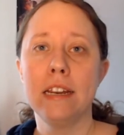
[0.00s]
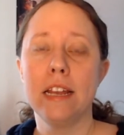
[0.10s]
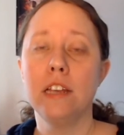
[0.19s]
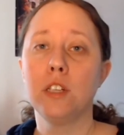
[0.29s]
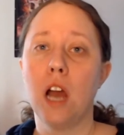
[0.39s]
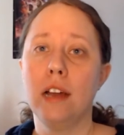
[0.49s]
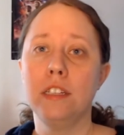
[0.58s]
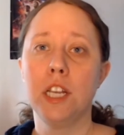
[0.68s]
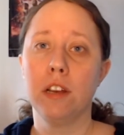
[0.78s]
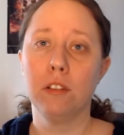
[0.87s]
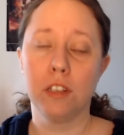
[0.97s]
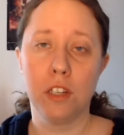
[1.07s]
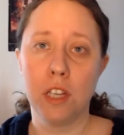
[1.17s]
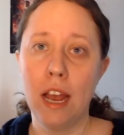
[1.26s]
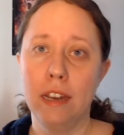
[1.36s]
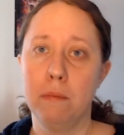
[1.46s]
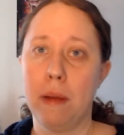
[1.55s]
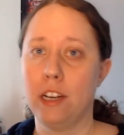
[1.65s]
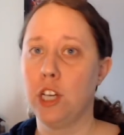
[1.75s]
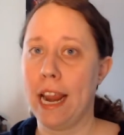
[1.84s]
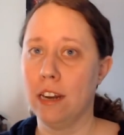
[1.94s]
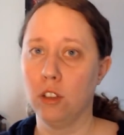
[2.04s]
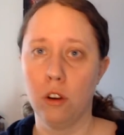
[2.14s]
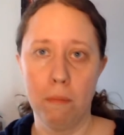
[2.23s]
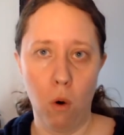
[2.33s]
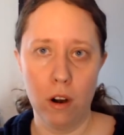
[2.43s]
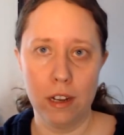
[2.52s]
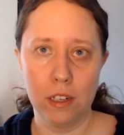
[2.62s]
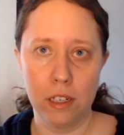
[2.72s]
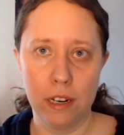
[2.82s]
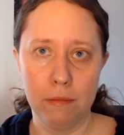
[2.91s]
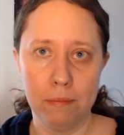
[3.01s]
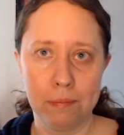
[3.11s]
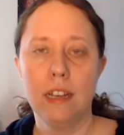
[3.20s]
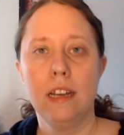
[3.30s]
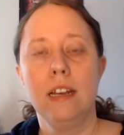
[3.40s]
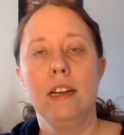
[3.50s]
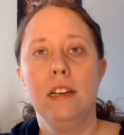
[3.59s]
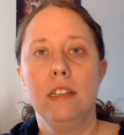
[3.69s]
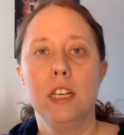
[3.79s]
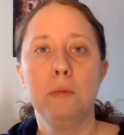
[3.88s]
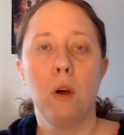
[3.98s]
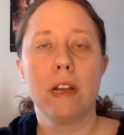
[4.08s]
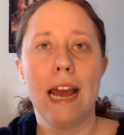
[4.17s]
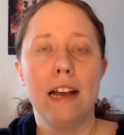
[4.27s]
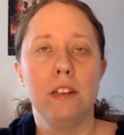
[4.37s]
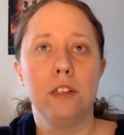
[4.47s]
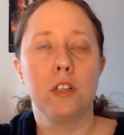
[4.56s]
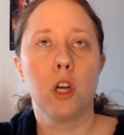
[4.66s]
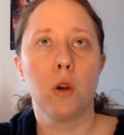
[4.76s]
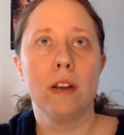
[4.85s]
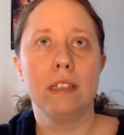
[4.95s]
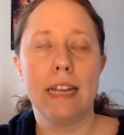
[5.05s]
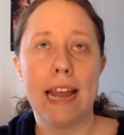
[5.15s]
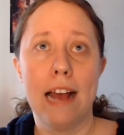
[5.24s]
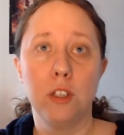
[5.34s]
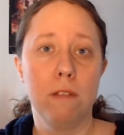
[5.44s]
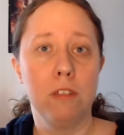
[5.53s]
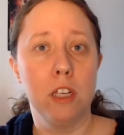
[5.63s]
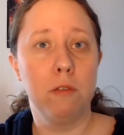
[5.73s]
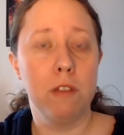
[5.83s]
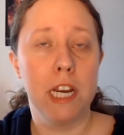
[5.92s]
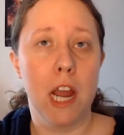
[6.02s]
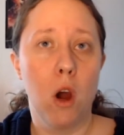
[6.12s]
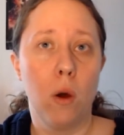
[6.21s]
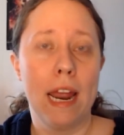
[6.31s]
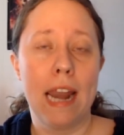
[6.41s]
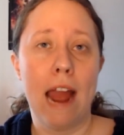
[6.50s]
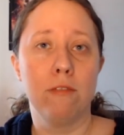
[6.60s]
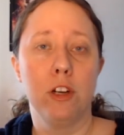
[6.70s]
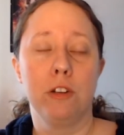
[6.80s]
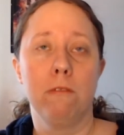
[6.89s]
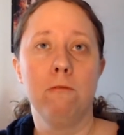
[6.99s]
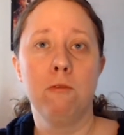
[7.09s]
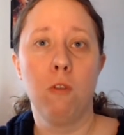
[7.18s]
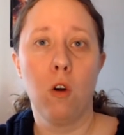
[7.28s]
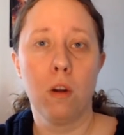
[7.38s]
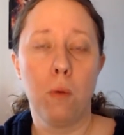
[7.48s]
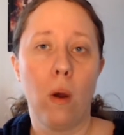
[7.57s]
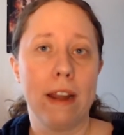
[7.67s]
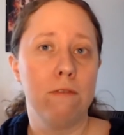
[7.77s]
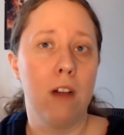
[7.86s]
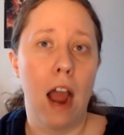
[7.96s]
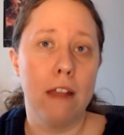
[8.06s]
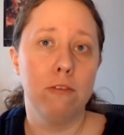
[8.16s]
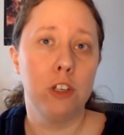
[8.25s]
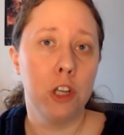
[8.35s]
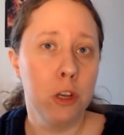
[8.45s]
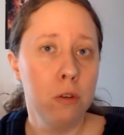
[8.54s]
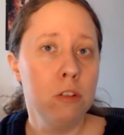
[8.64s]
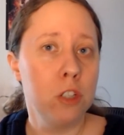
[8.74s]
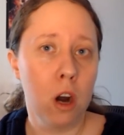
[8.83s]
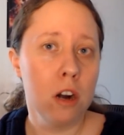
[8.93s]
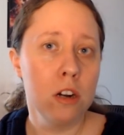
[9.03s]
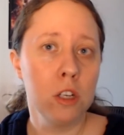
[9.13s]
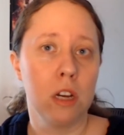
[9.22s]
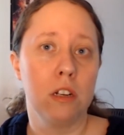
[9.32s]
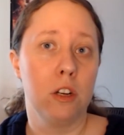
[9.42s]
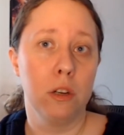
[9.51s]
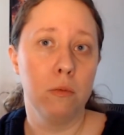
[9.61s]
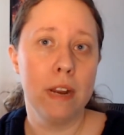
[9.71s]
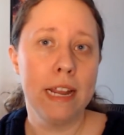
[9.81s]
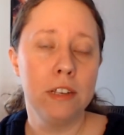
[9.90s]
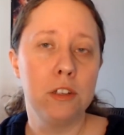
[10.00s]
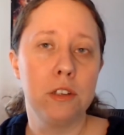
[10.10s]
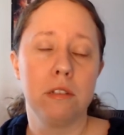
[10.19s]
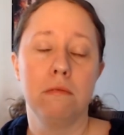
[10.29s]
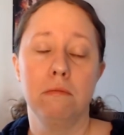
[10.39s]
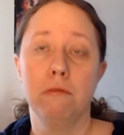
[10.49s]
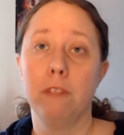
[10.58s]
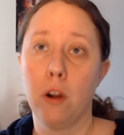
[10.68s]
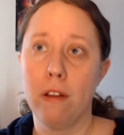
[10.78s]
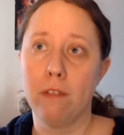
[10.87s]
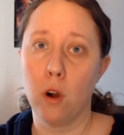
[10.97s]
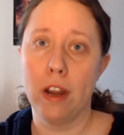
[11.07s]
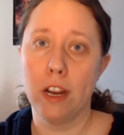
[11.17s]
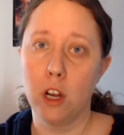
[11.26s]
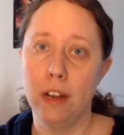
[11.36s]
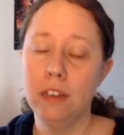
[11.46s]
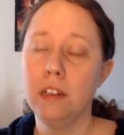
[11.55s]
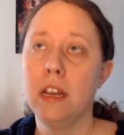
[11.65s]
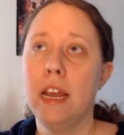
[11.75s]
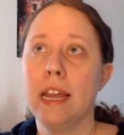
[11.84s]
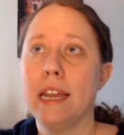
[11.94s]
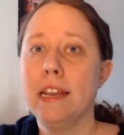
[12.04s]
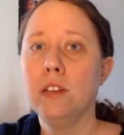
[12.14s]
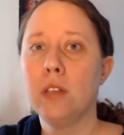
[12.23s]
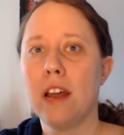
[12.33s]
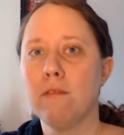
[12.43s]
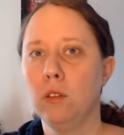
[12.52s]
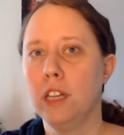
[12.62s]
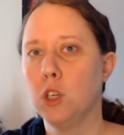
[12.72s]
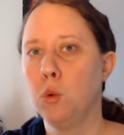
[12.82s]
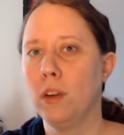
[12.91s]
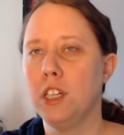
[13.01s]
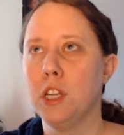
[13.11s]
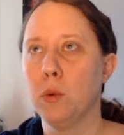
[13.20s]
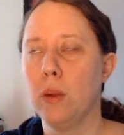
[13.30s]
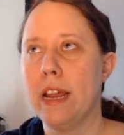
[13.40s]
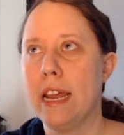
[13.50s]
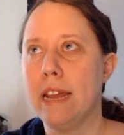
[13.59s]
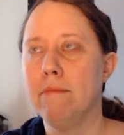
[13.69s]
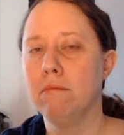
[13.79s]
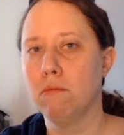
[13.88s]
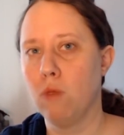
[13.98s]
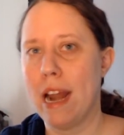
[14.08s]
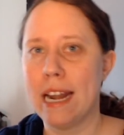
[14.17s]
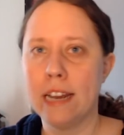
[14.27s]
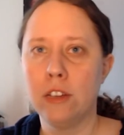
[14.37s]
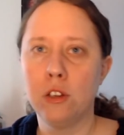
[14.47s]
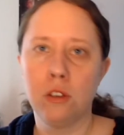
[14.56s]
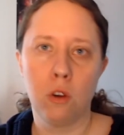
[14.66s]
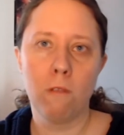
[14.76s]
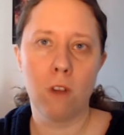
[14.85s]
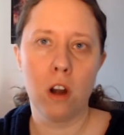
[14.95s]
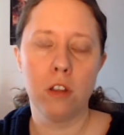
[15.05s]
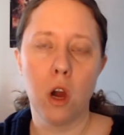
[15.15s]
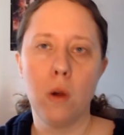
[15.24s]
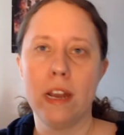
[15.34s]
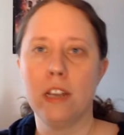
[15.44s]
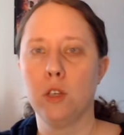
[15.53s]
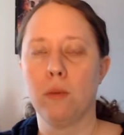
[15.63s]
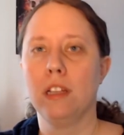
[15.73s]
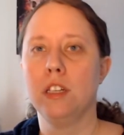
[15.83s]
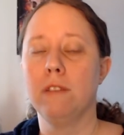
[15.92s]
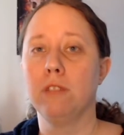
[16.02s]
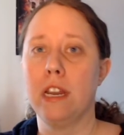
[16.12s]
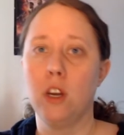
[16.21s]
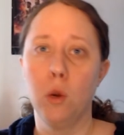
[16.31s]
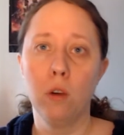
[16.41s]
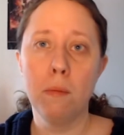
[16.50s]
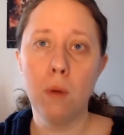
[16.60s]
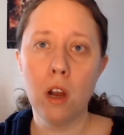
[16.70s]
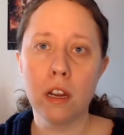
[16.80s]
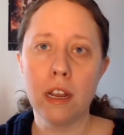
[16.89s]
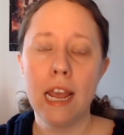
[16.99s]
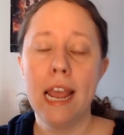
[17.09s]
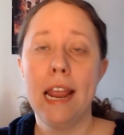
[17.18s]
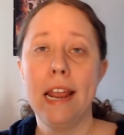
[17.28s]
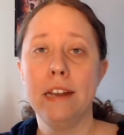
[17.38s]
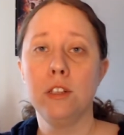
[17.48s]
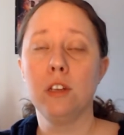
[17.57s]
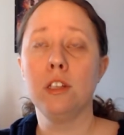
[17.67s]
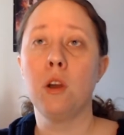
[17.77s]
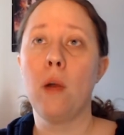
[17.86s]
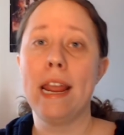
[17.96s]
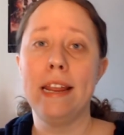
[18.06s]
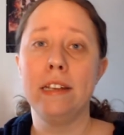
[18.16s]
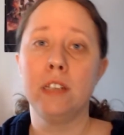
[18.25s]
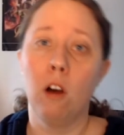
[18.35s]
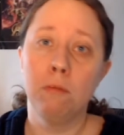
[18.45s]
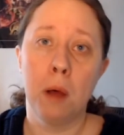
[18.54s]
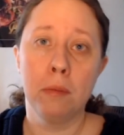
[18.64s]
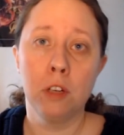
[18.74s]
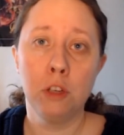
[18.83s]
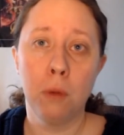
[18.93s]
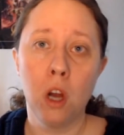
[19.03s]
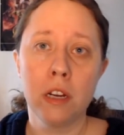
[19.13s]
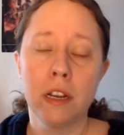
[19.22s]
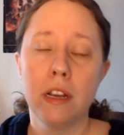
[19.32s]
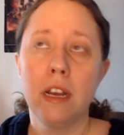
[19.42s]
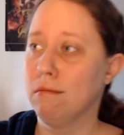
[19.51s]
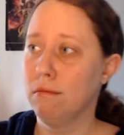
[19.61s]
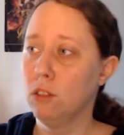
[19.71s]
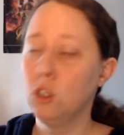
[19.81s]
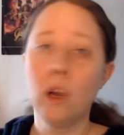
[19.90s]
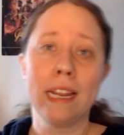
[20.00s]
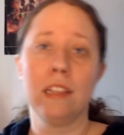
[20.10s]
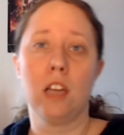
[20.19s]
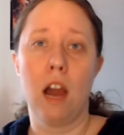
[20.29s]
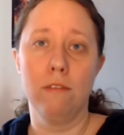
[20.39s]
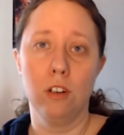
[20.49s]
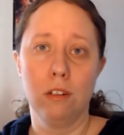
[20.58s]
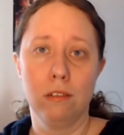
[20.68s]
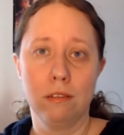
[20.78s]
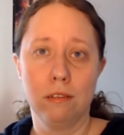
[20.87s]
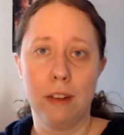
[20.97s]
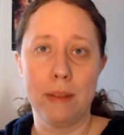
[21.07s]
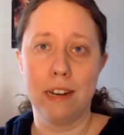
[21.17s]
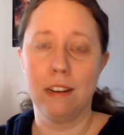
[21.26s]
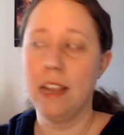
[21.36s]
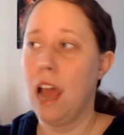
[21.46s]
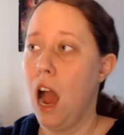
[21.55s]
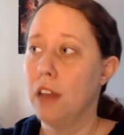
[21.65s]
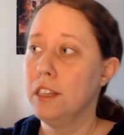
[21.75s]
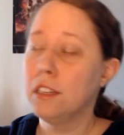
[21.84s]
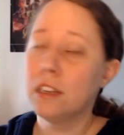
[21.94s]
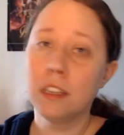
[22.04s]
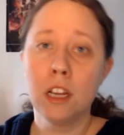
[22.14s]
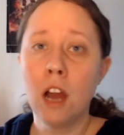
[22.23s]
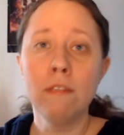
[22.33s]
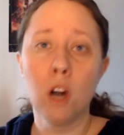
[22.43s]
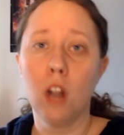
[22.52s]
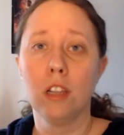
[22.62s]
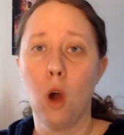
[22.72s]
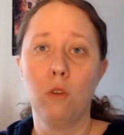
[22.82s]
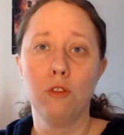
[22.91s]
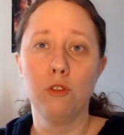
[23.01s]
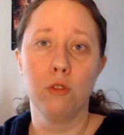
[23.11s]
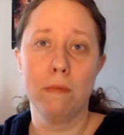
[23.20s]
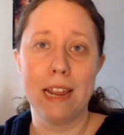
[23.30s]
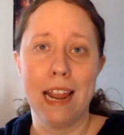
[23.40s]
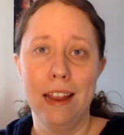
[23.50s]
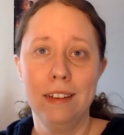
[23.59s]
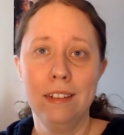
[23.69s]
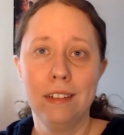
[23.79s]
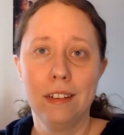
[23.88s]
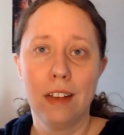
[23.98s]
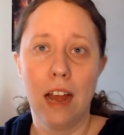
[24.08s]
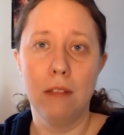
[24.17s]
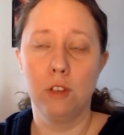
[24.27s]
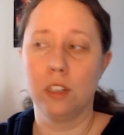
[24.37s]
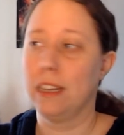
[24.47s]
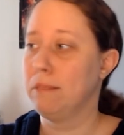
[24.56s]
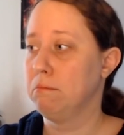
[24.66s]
is Until the Sun by Chandler Morrison. This book has currently, as of this video, an average of 4.52 stars on Goodreads. Very, very good. It is out of only 23 ratings so far, though. It is a relatively newer book. It is also a self-published book. Look at the cover. I mean, the cover alone drew me in. I'm just like,